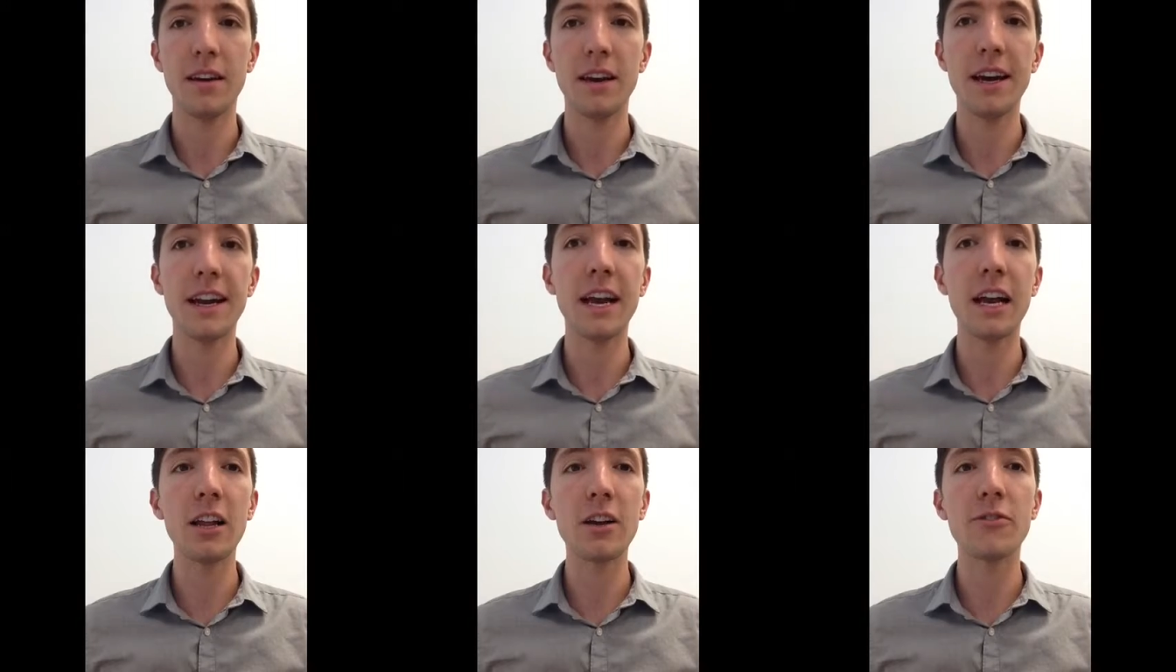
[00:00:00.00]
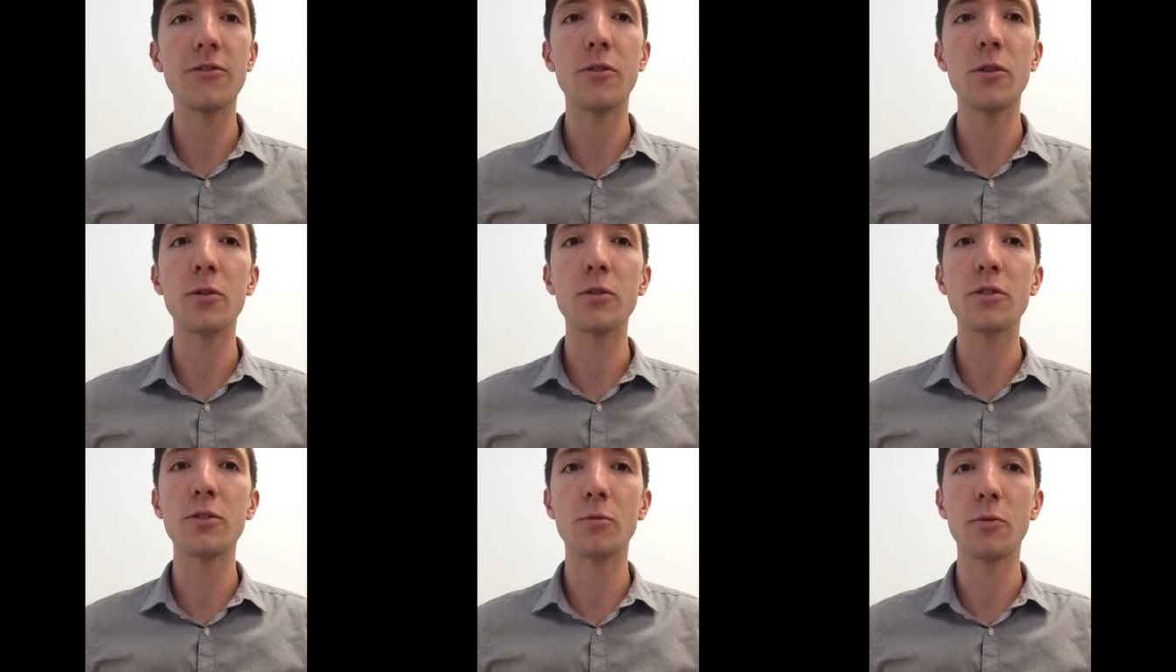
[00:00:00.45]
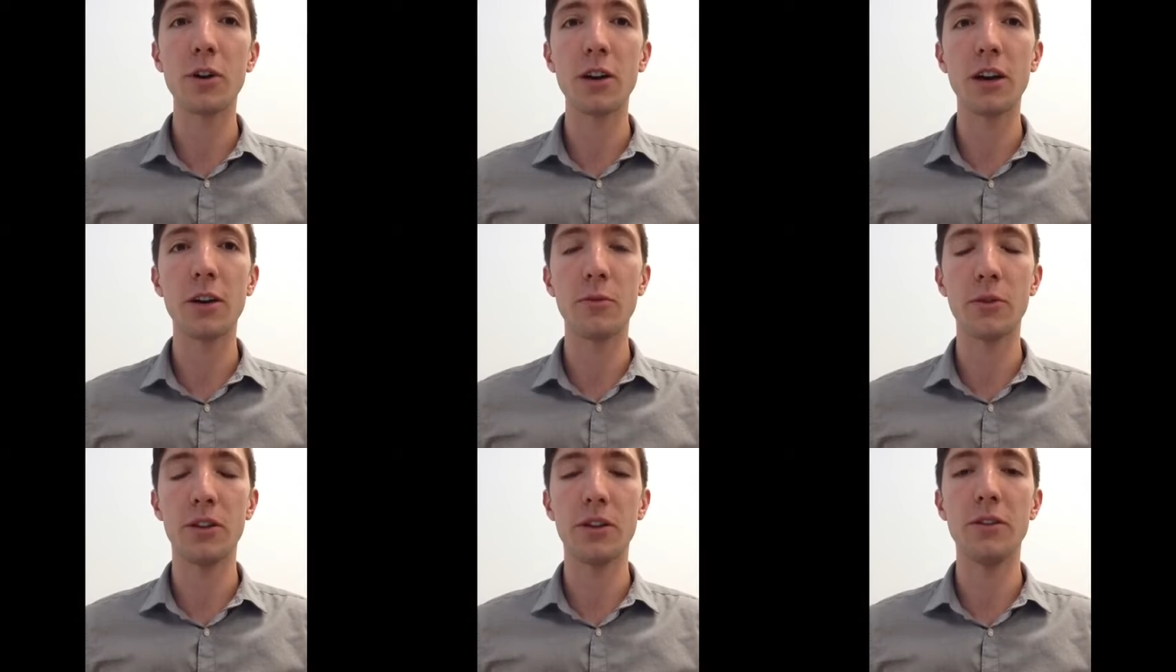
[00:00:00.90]
and I look forward to
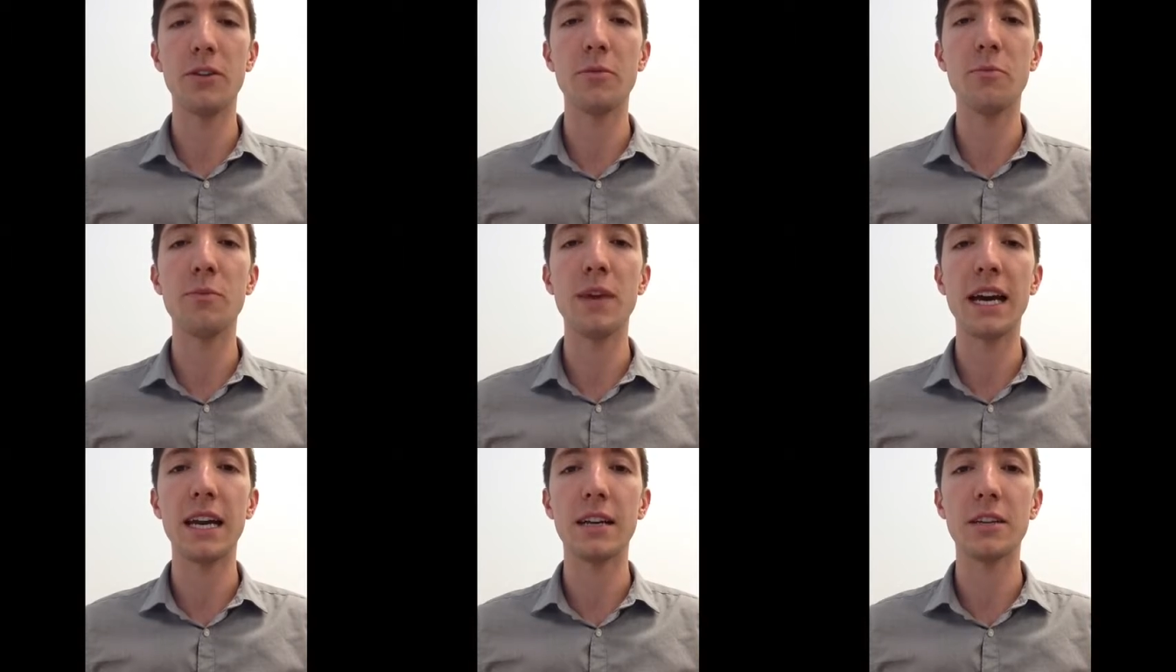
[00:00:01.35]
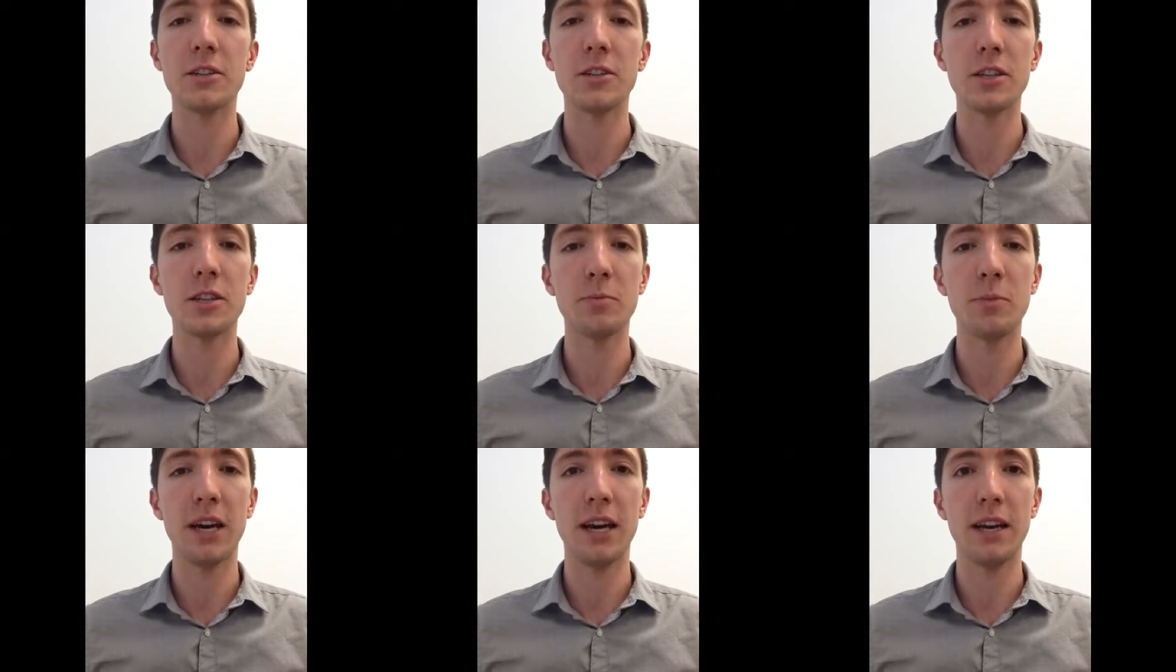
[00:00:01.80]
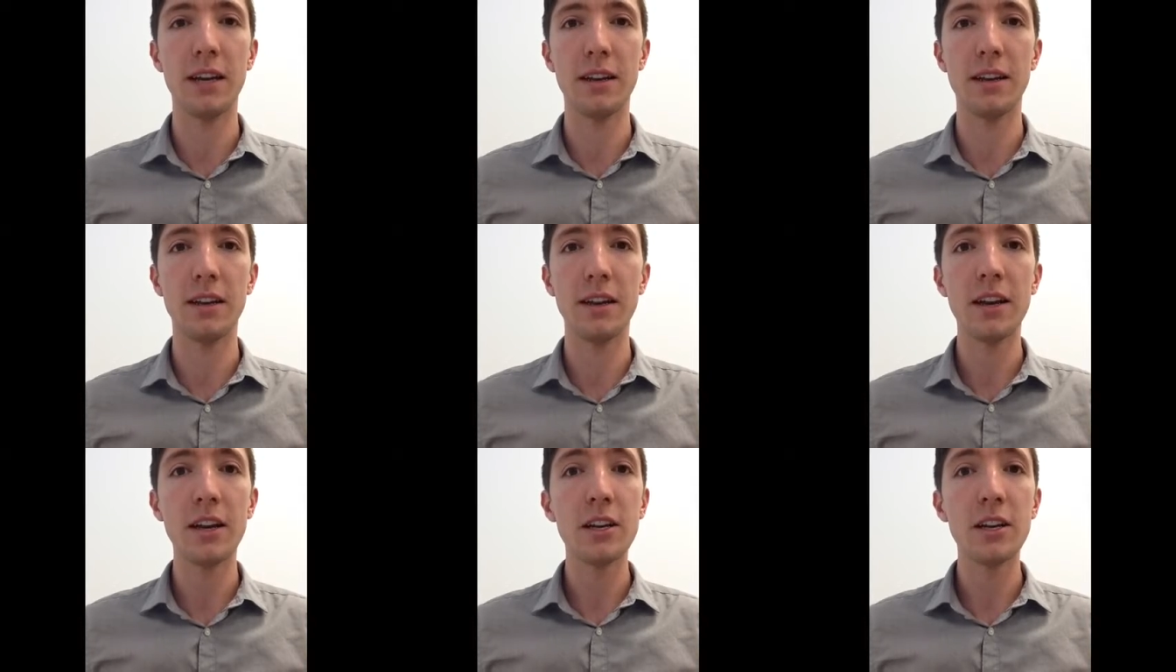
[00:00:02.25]
working with you to manage this pain